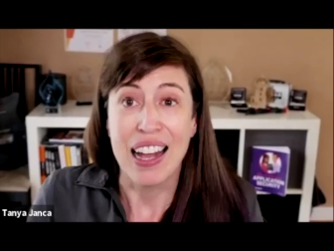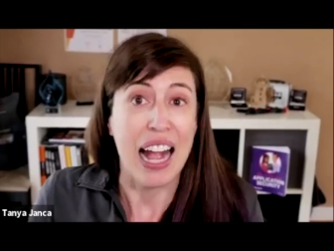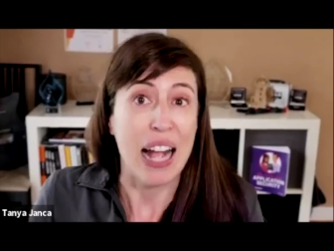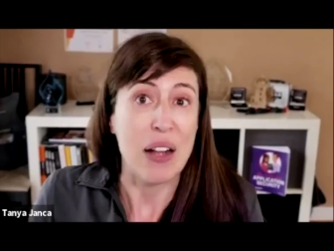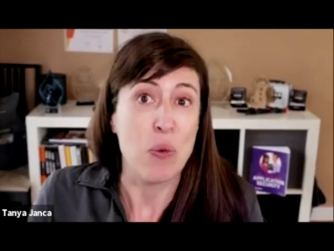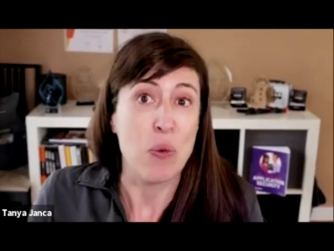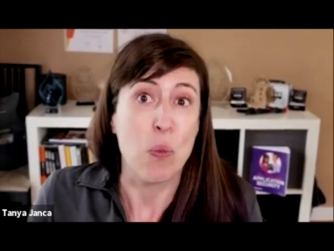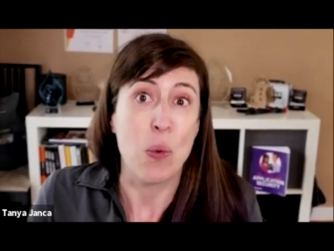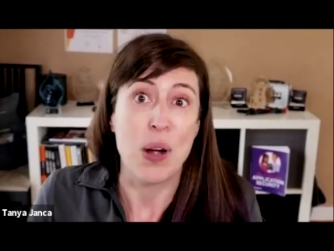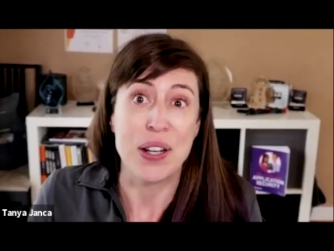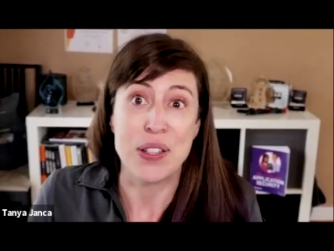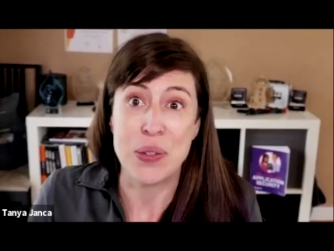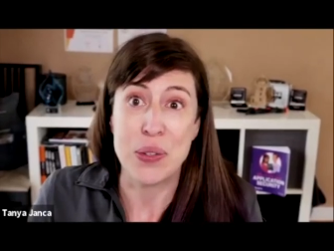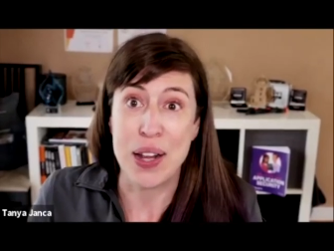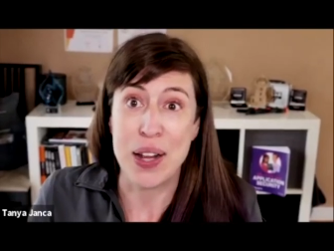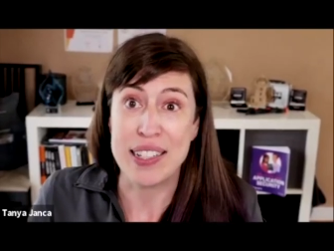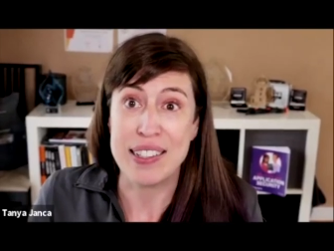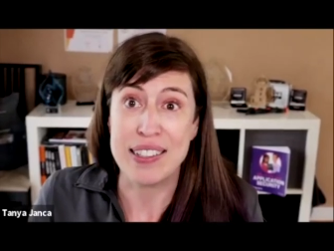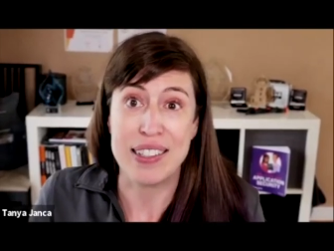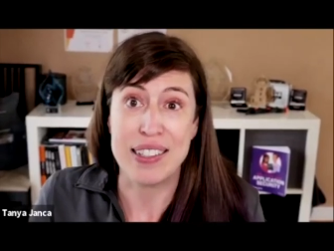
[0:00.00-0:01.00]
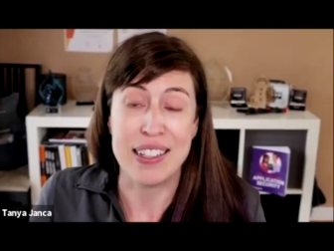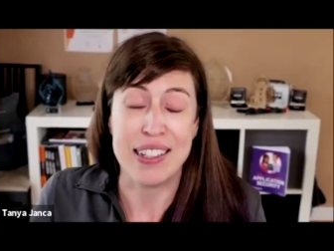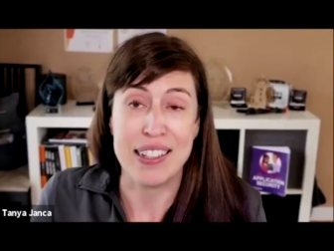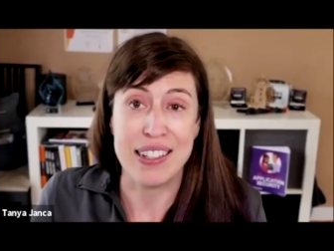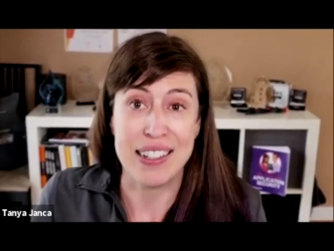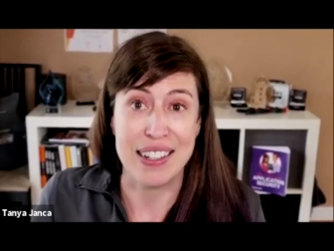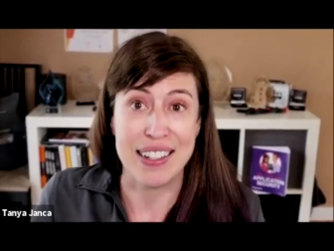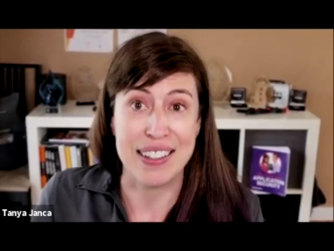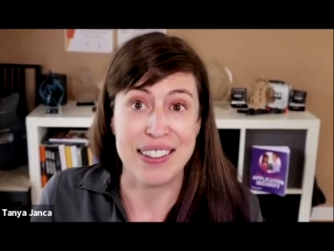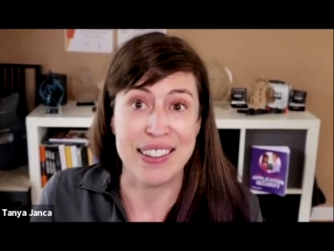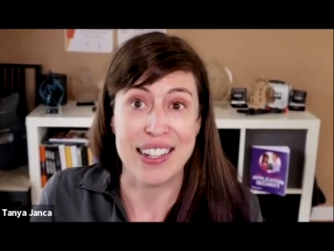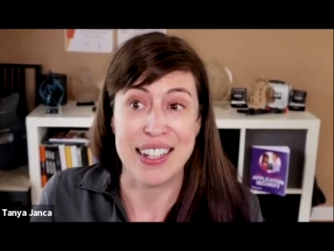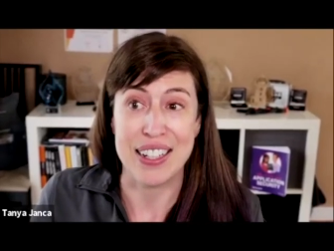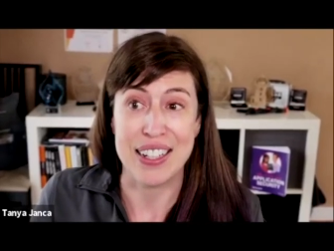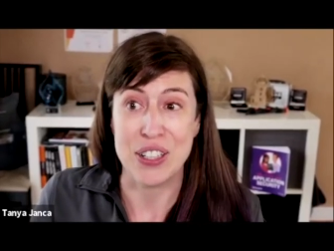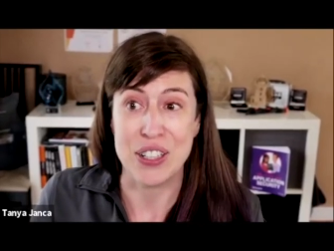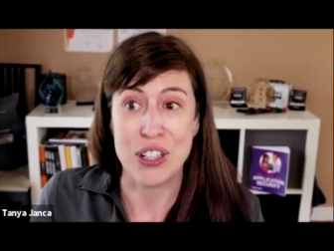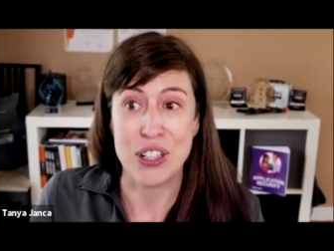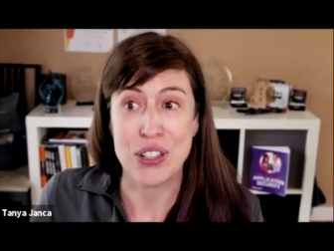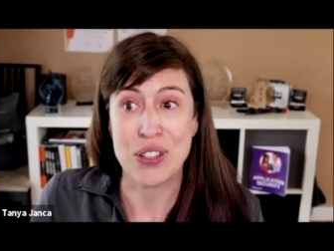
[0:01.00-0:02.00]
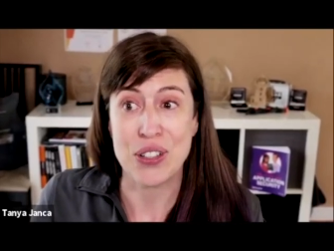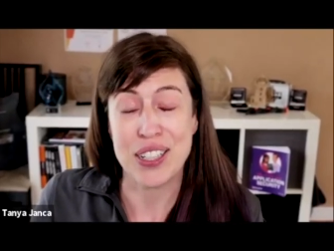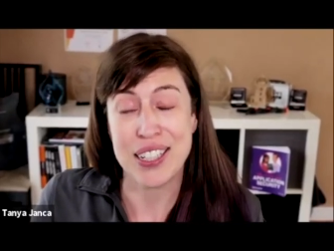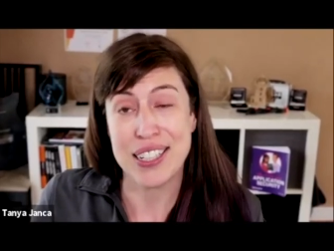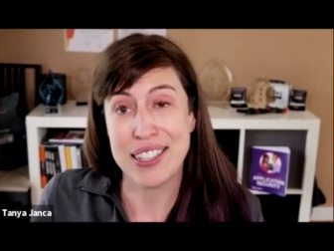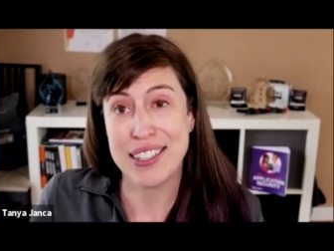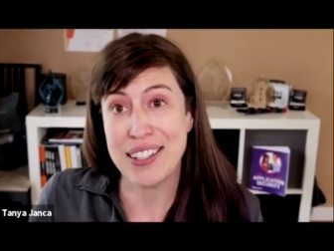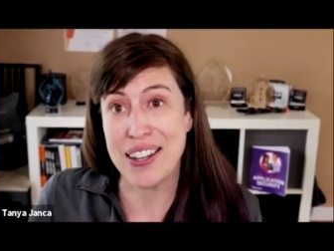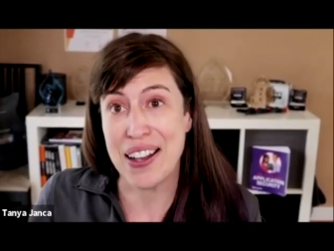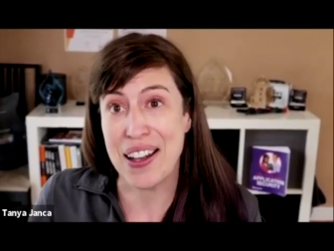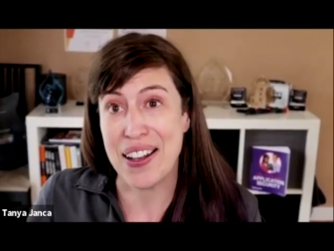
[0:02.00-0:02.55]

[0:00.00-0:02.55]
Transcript: what do I see in the industry?